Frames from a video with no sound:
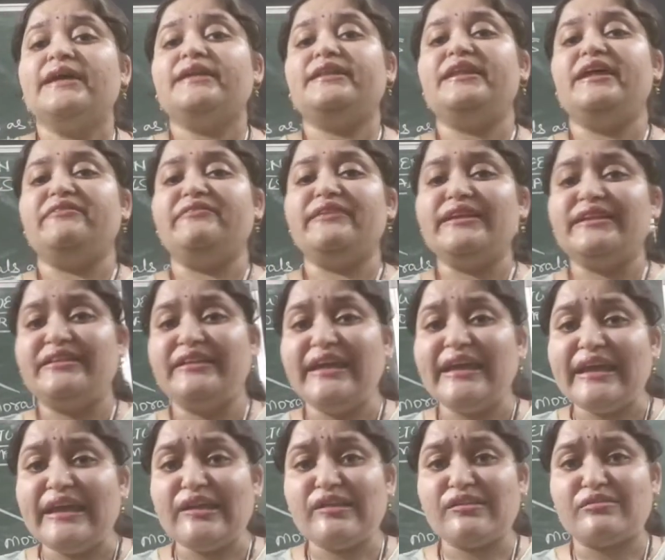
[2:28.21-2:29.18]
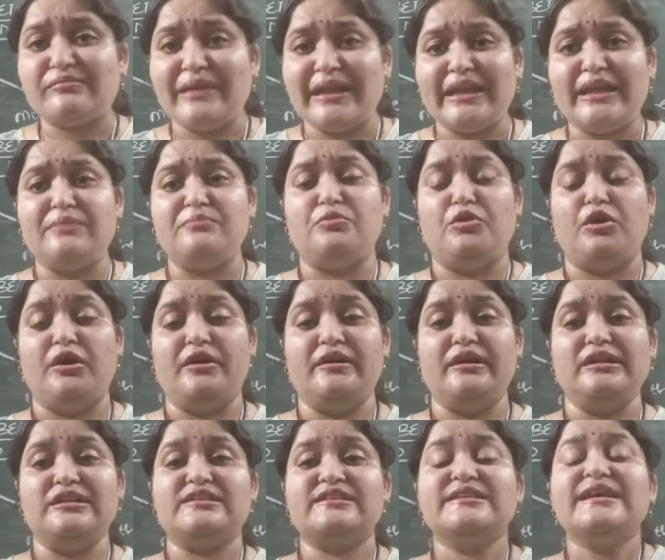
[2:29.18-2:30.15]
There were these many
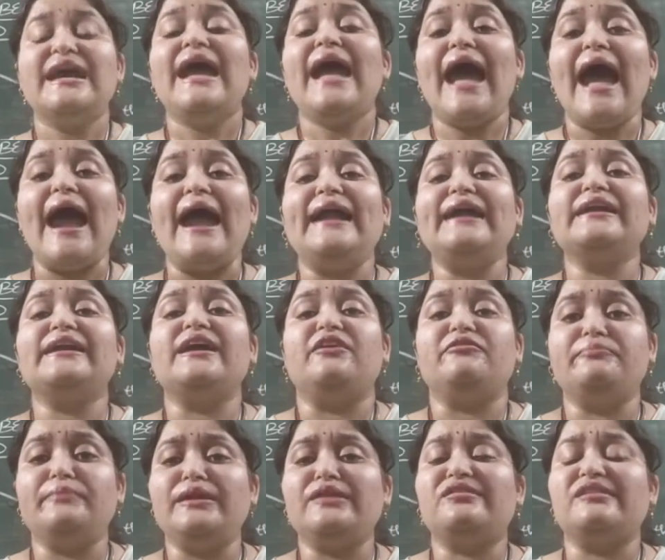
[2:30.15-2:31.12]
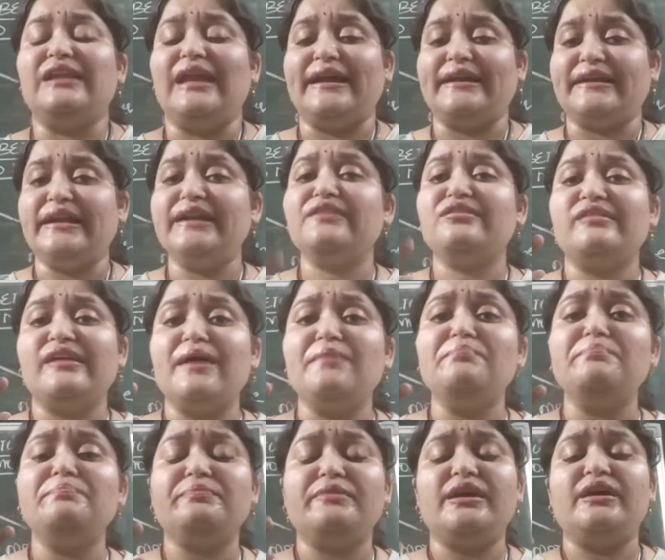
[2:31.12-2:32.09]
morals, and government selected
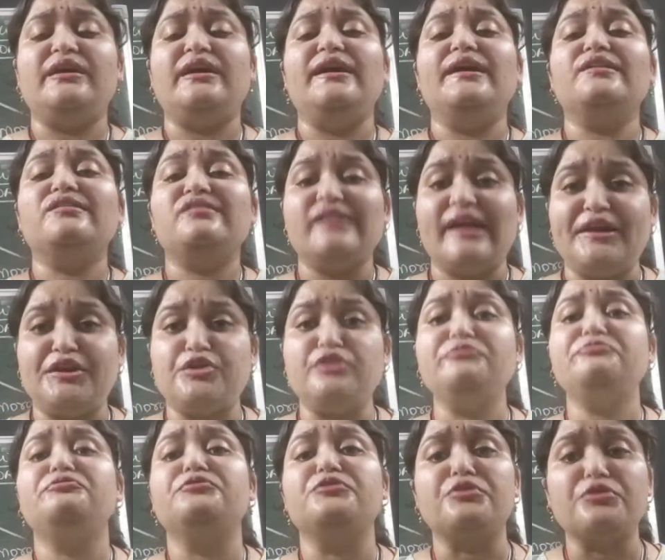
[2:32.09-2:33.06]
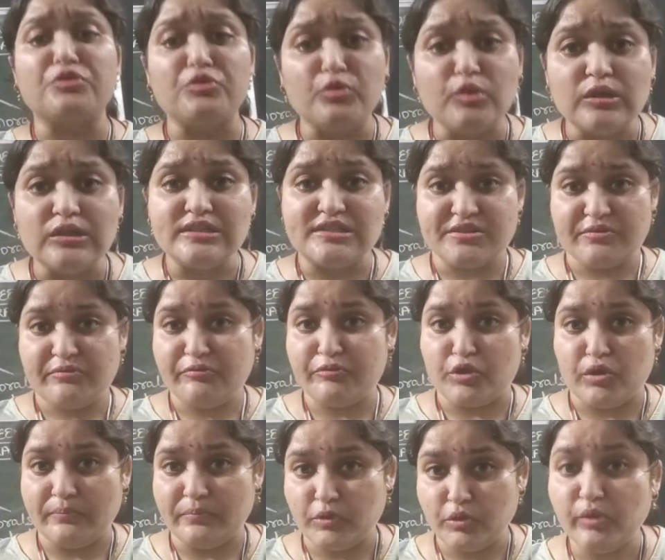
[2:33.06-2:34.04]
some set of rules
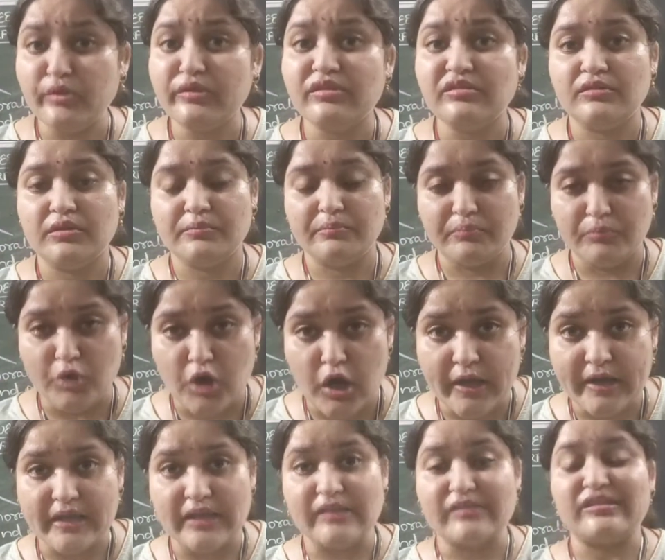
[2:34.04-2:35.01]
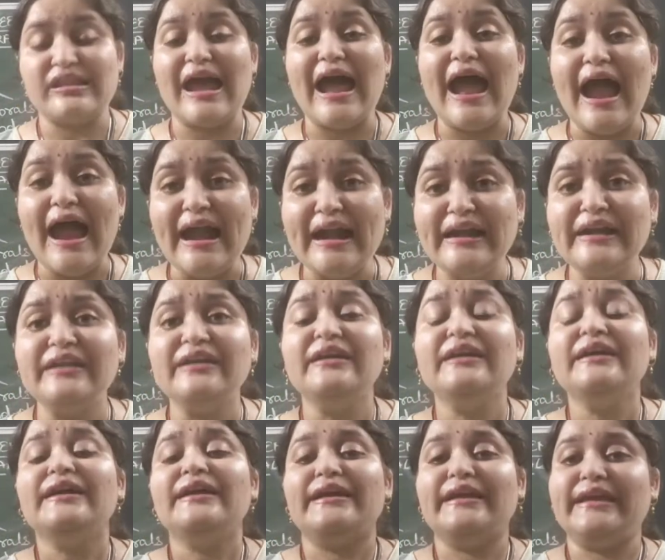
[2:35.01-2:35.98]
from those morals and
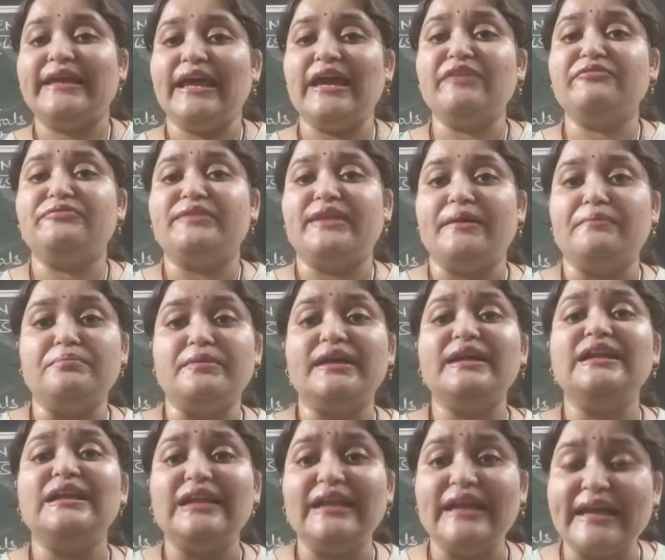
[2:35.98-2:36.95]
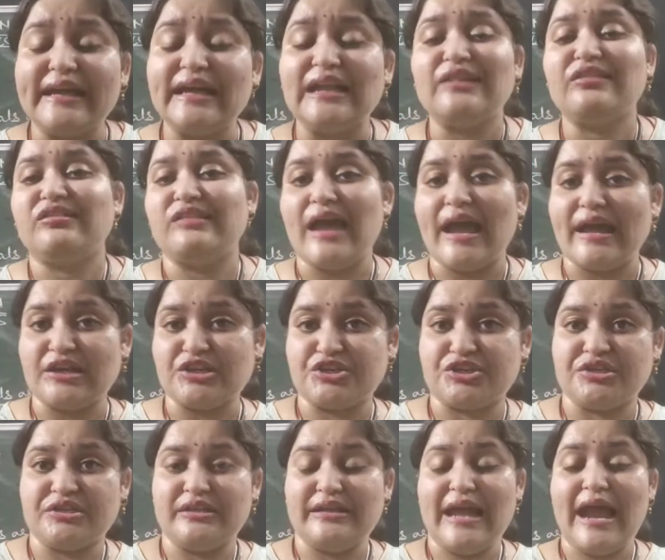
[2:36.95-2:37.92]
gave them the legal
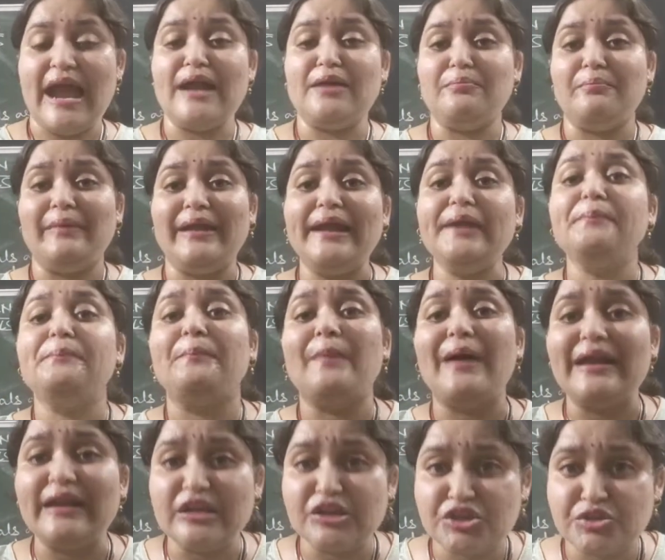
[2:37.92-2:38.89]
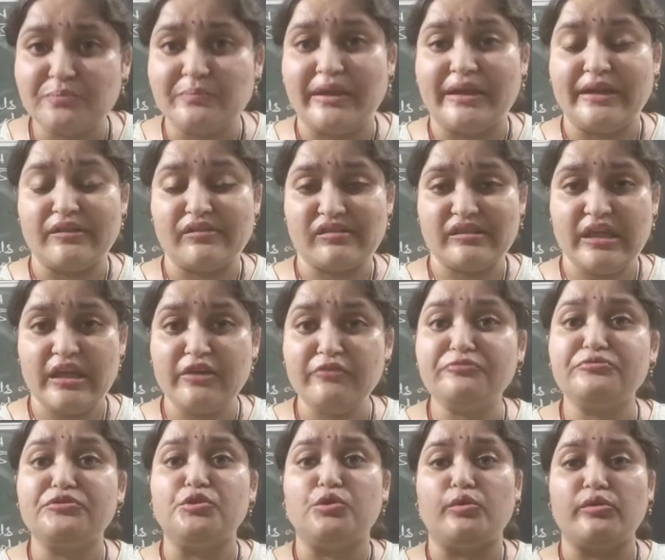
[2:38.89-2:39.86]
sanction and made punishments
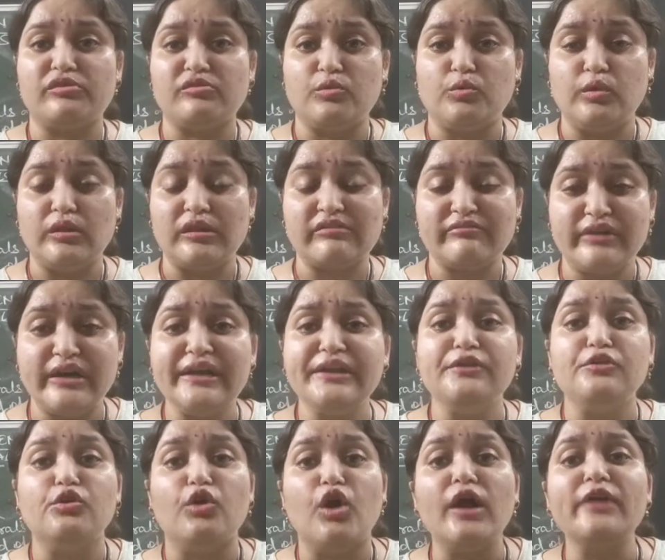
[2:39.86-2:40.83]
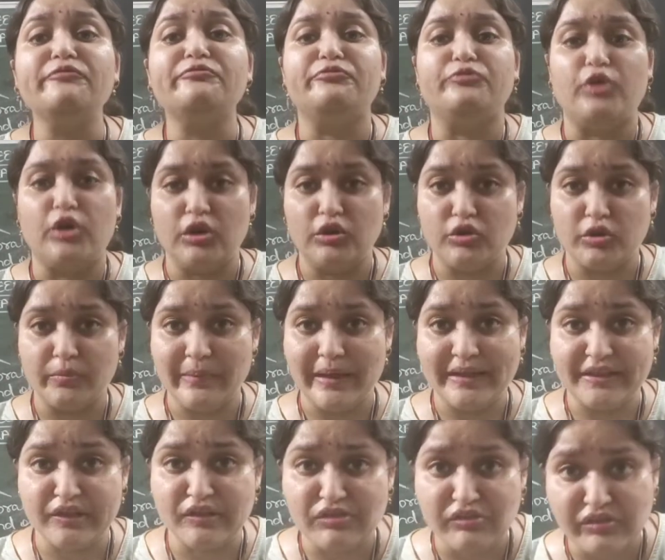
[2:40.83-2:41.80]
if those rules were not followed by
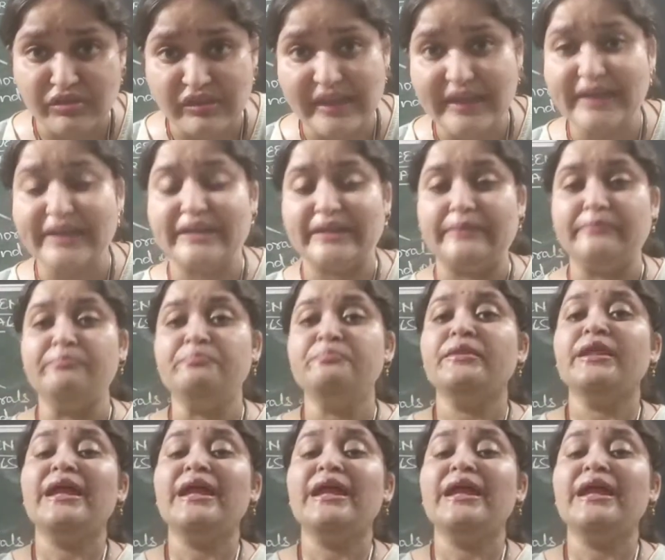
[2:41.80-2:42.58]
the society.